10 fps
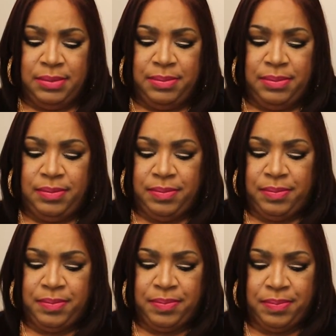
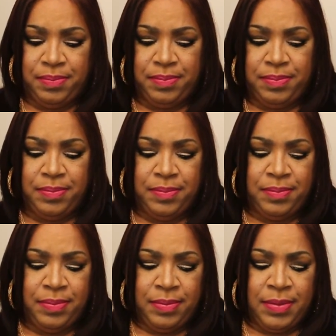
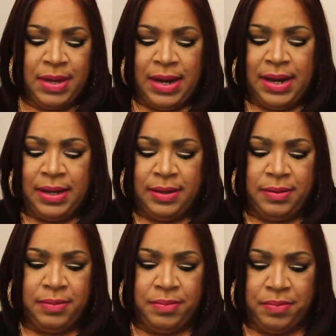
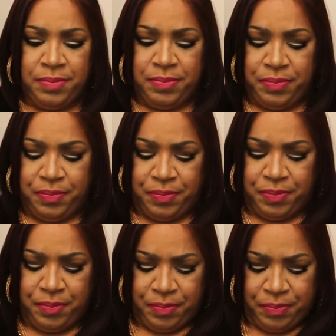
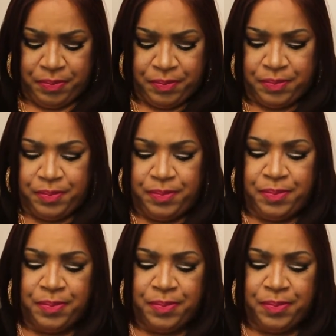No one is speaking in this clip.